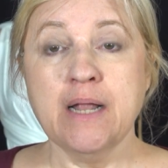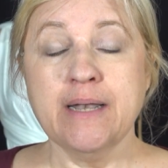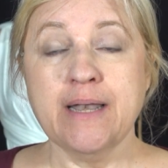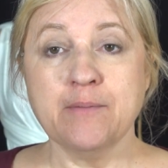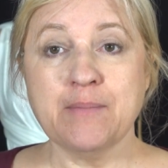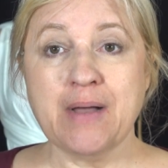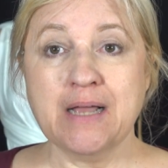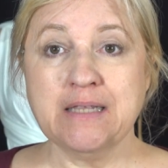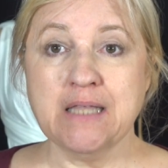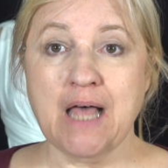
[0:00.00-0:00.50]

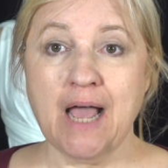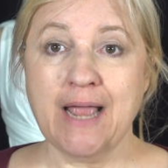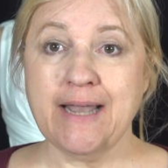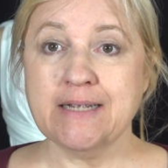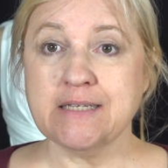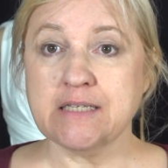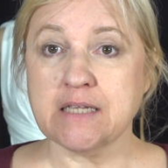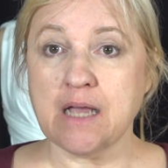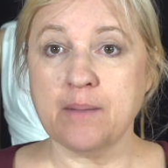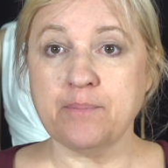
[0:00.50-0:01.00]
Now my light
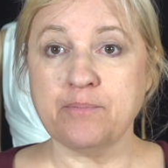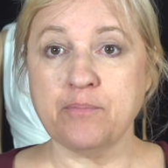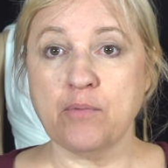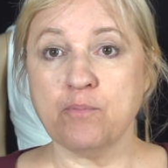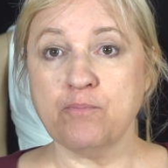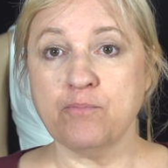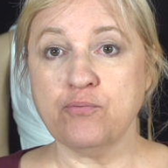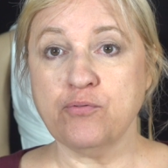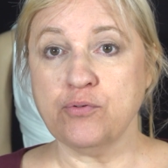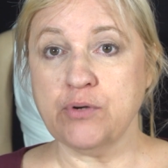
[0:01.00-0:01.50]
is up
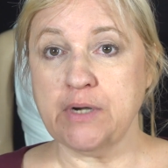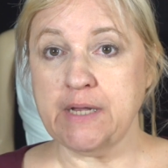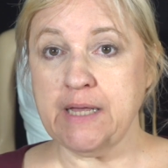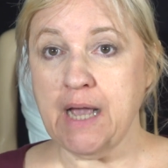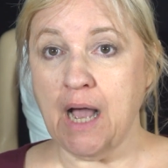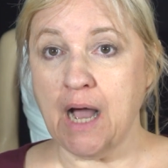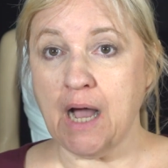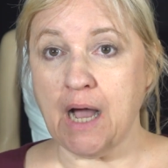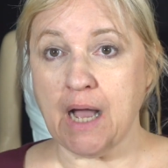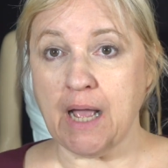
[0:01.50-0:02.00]
pretty
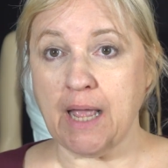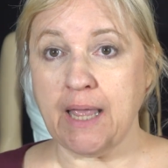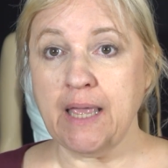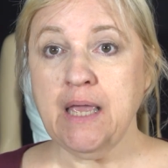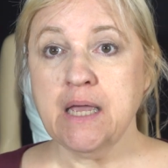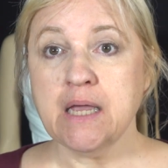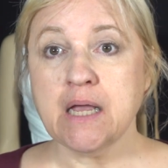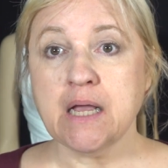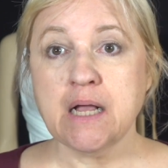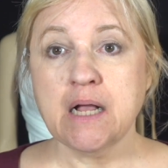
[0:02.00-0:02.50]

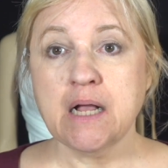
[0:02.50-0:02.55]
high,